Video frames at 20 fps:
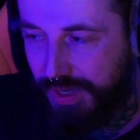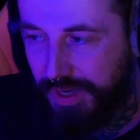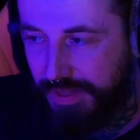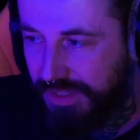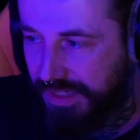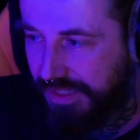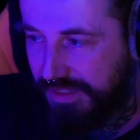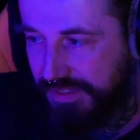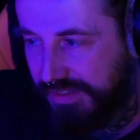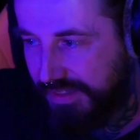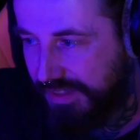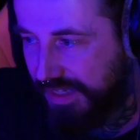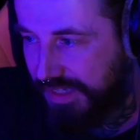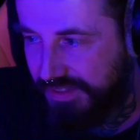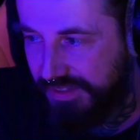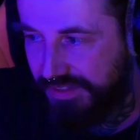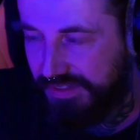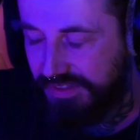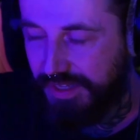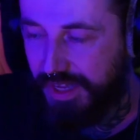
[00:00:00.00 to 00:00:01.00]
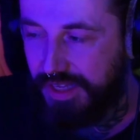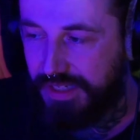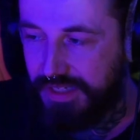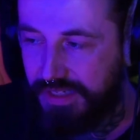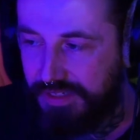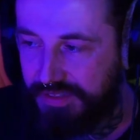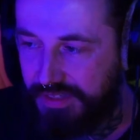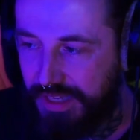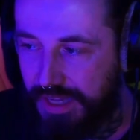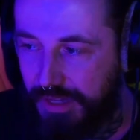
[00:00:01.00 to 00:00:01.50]
I think it's a
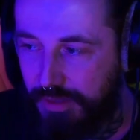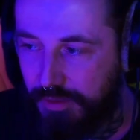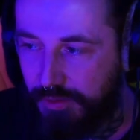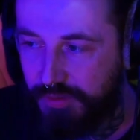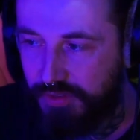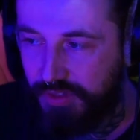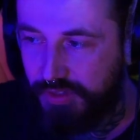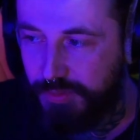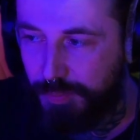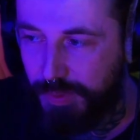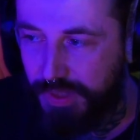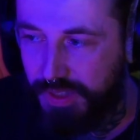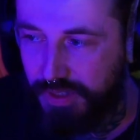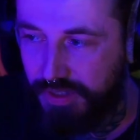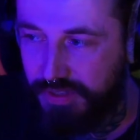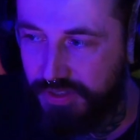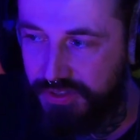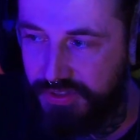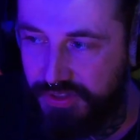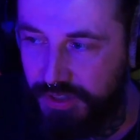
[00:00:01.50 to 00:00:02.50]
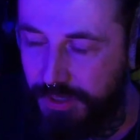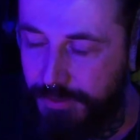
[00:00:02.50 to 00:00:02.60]
sliding scale, just because